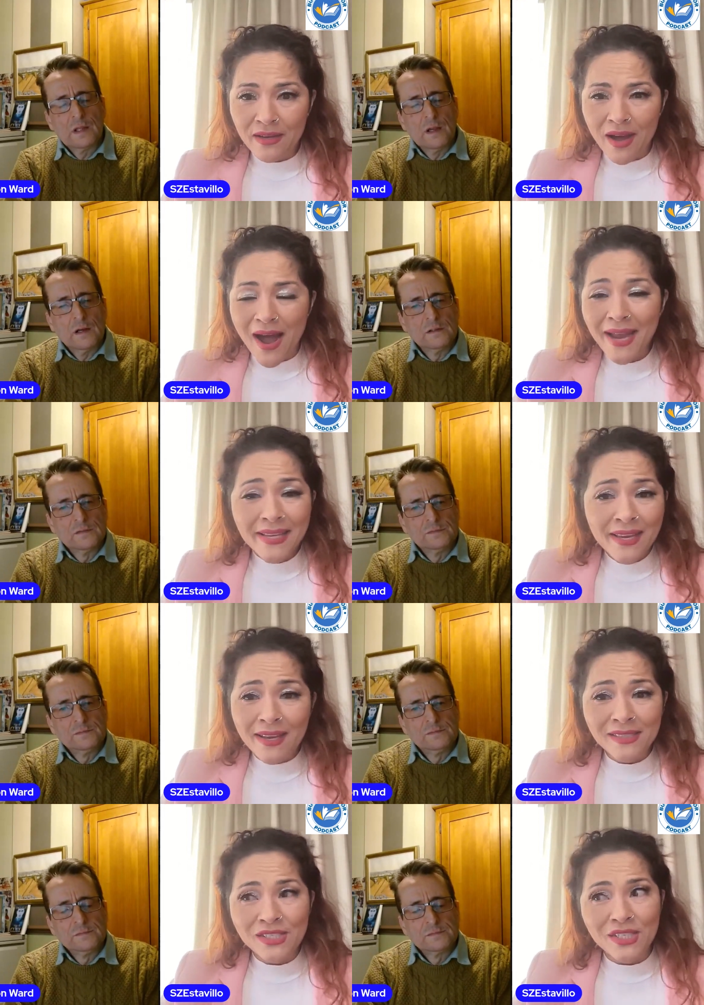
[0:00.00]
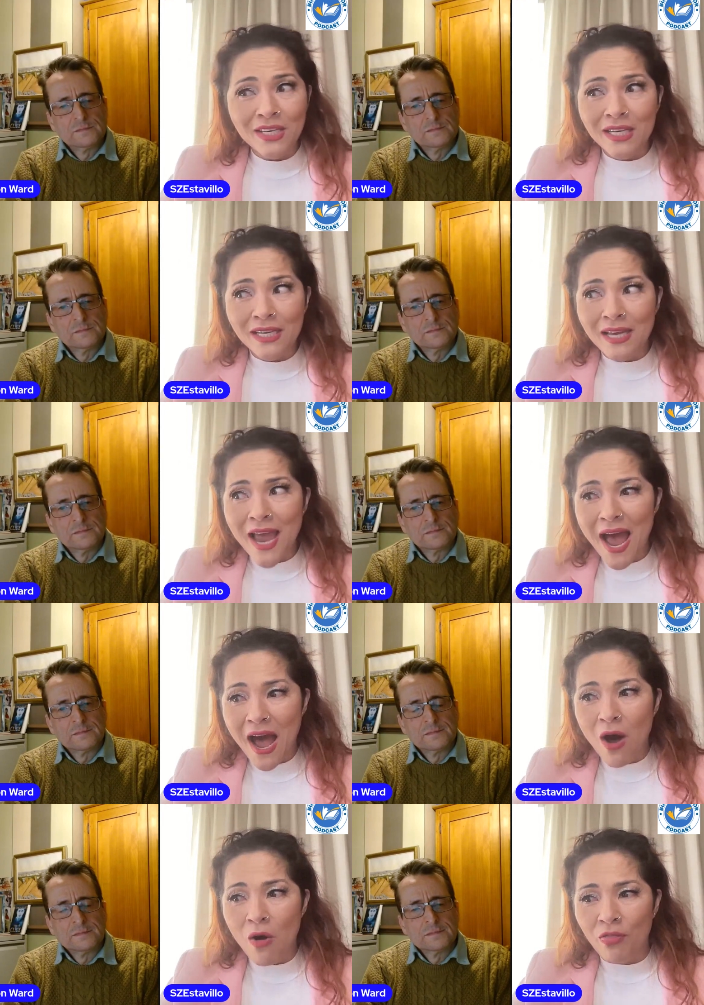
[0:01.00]
Speaker 1: yeah. I can't see
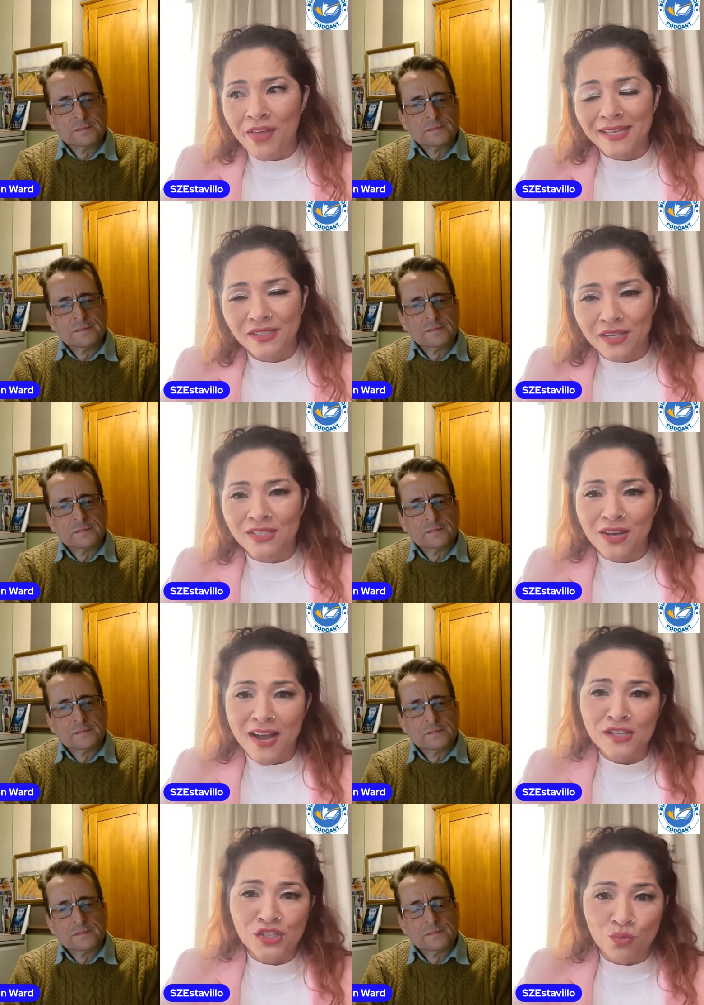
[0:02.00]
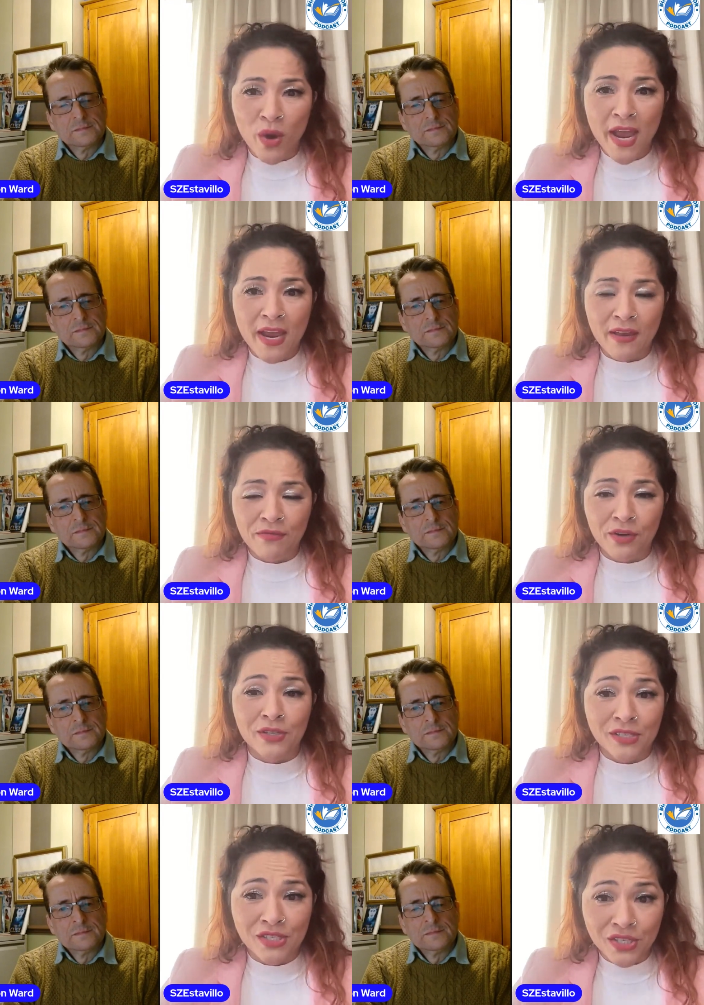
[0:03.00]
how that does not sway
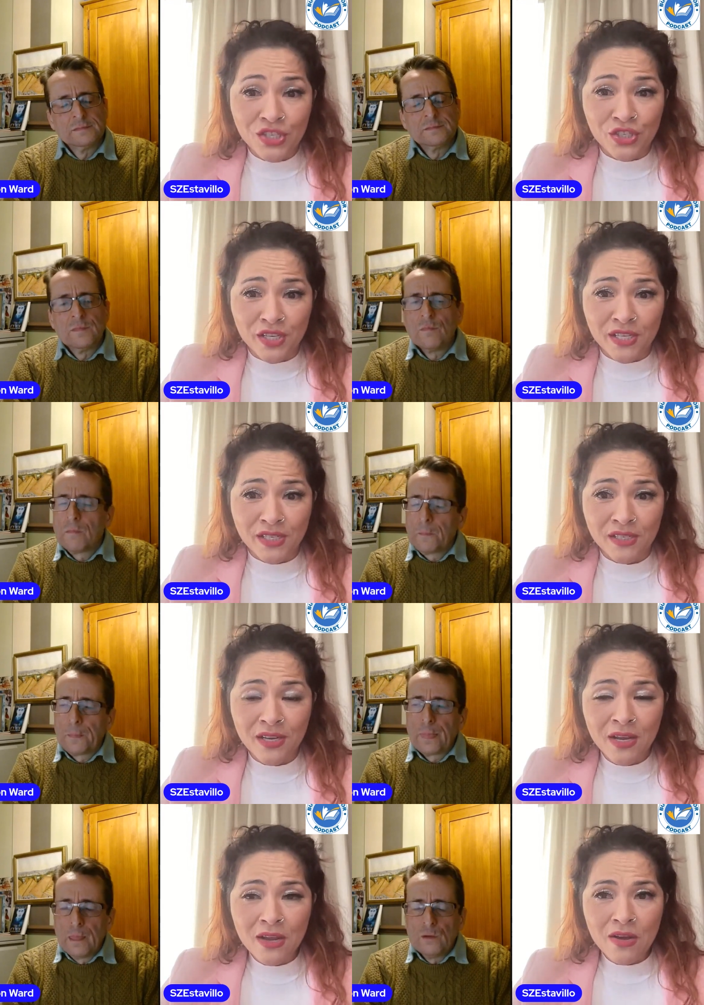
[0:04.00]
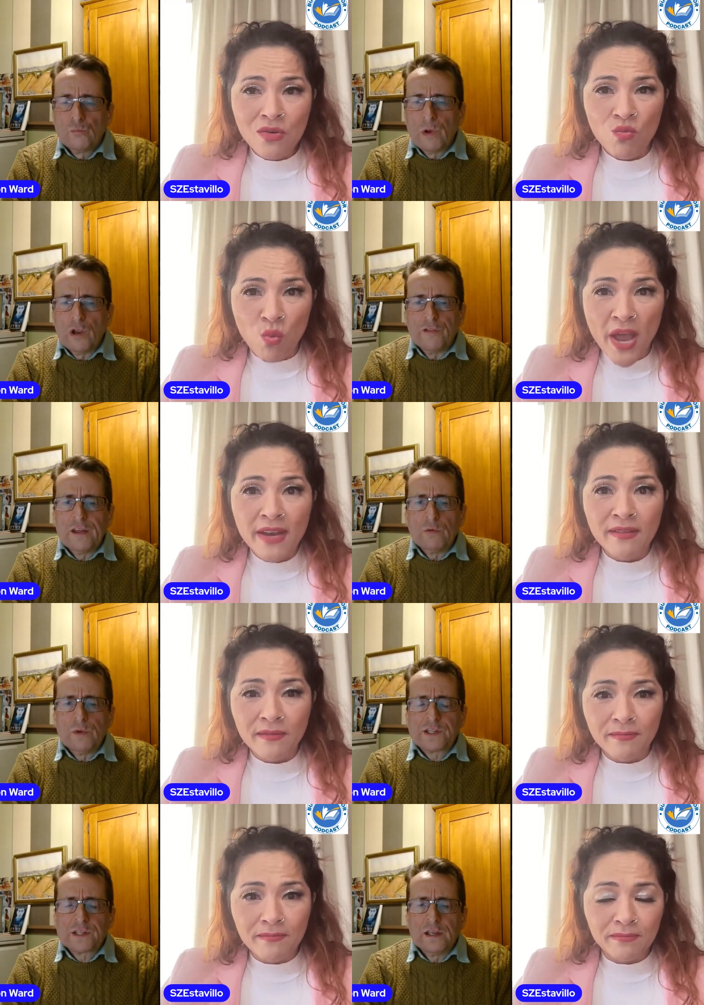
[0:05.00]
their decision. Well, when... I think
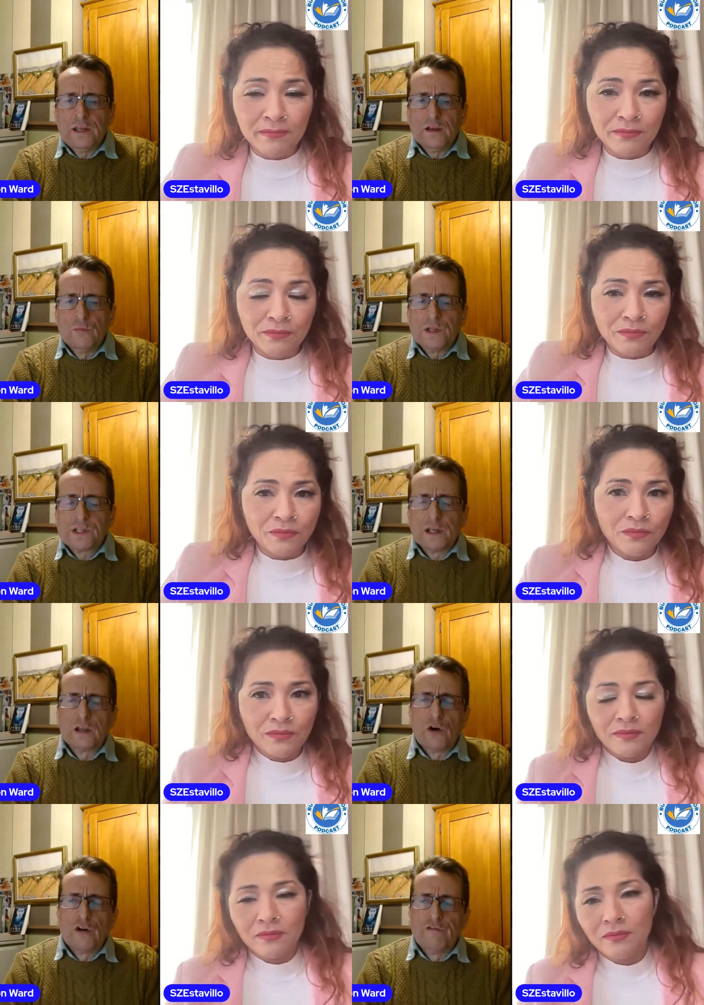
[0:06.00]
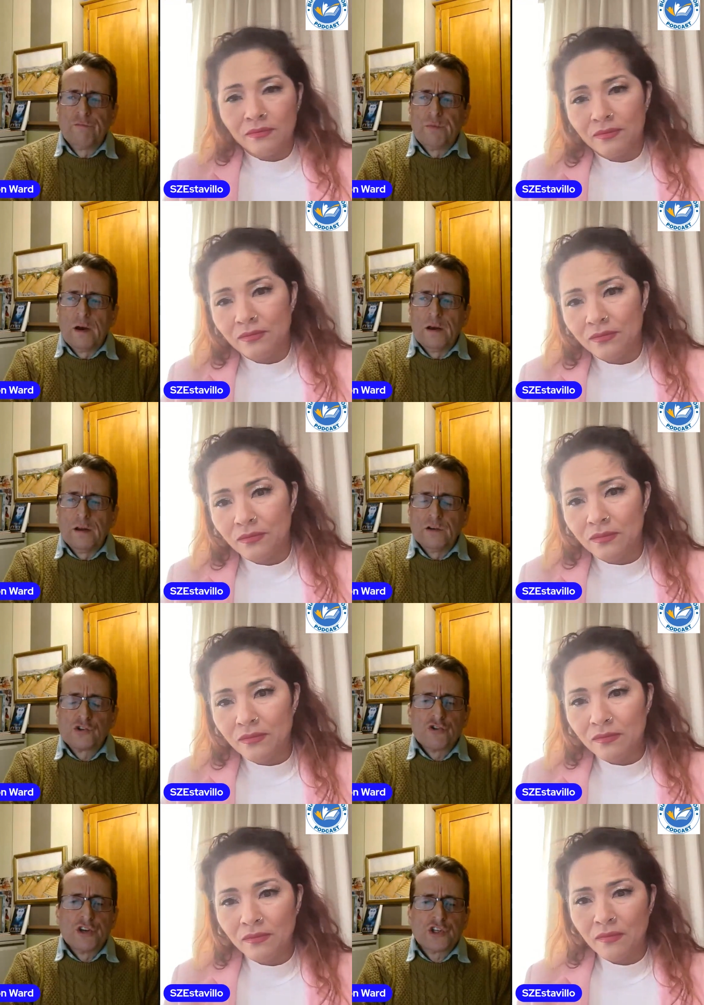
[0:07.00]
Speaker 2: we see we see a lot of uh,
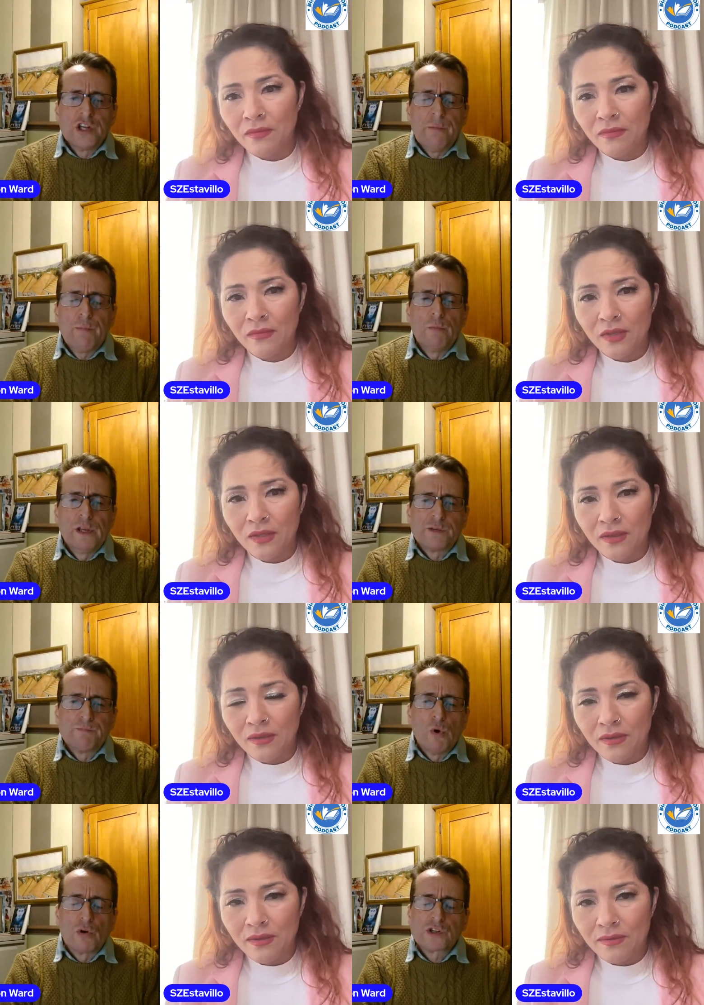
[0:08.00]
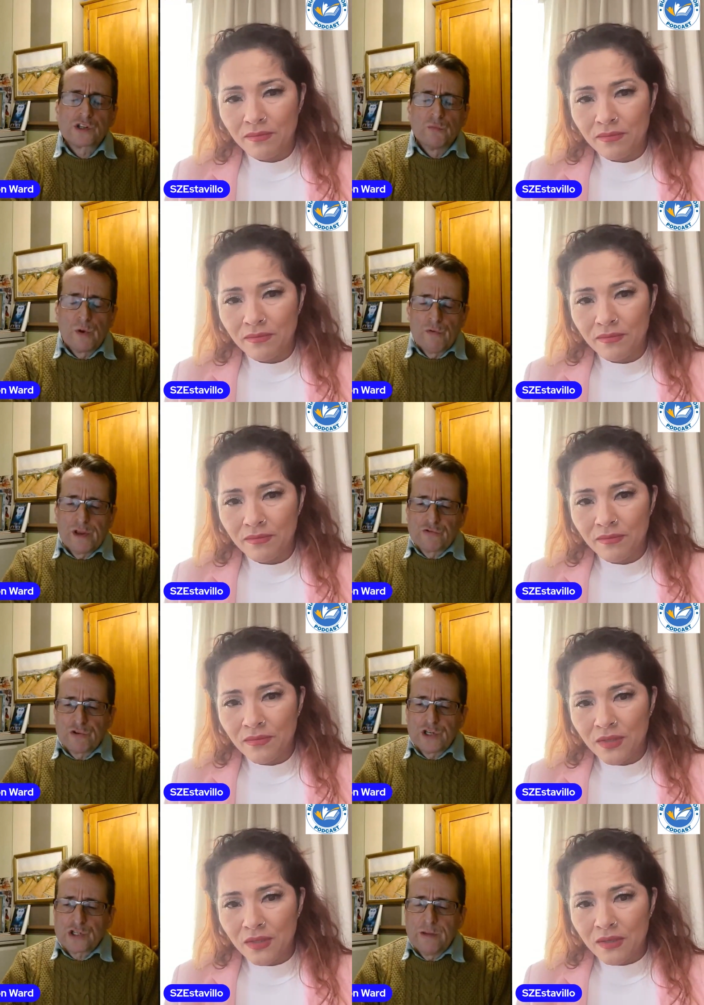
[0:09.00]
traditionally published books, and we read
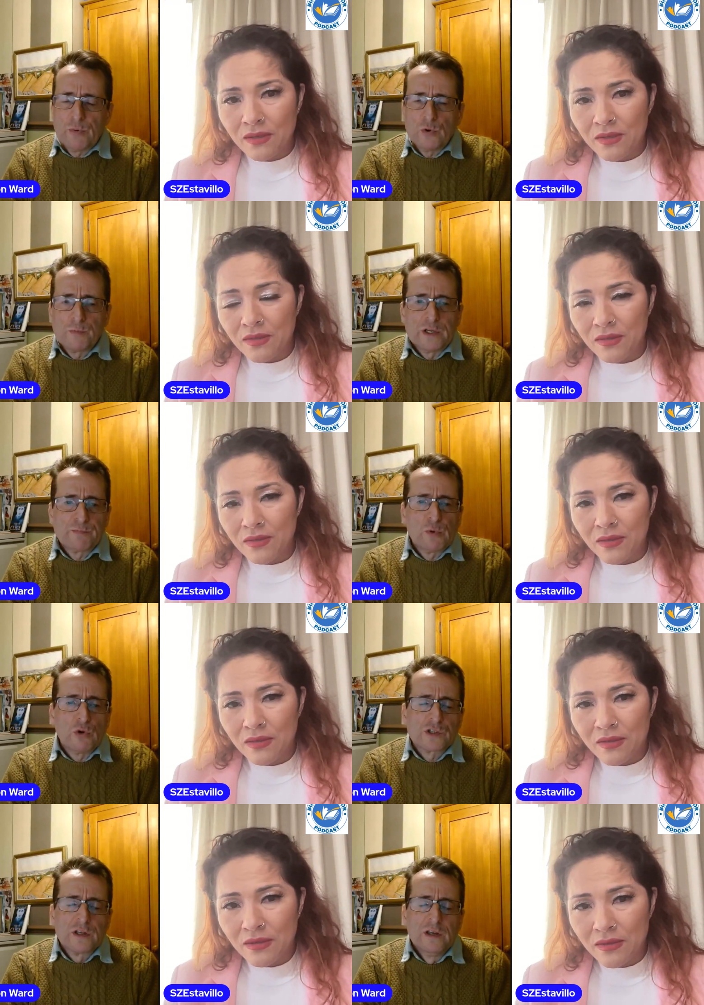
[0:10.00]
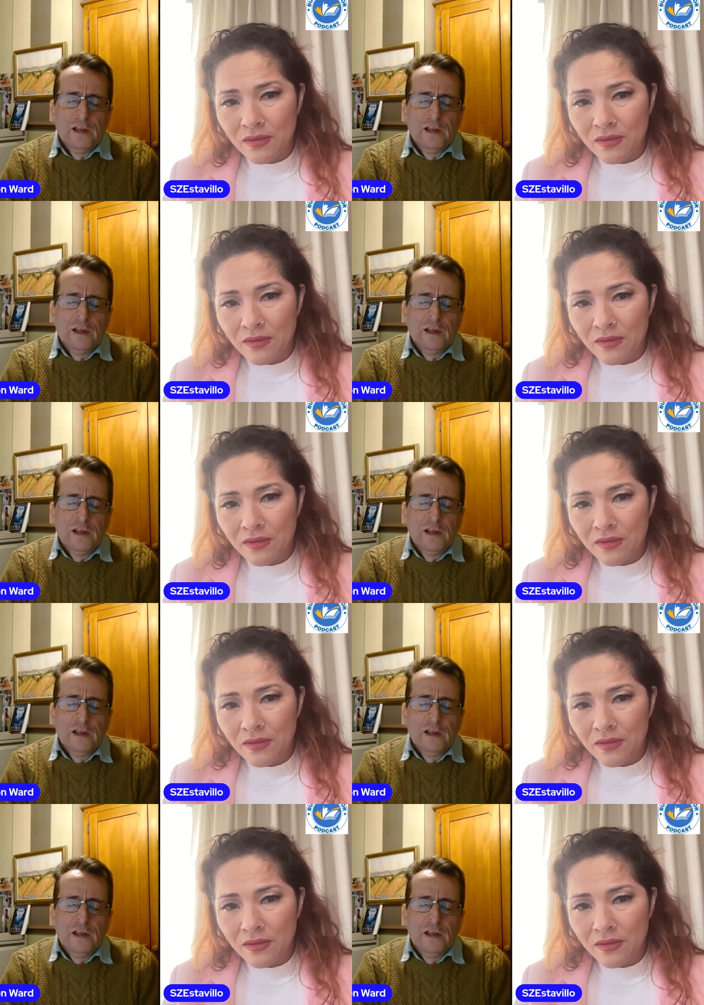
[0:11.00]
traditionally published books,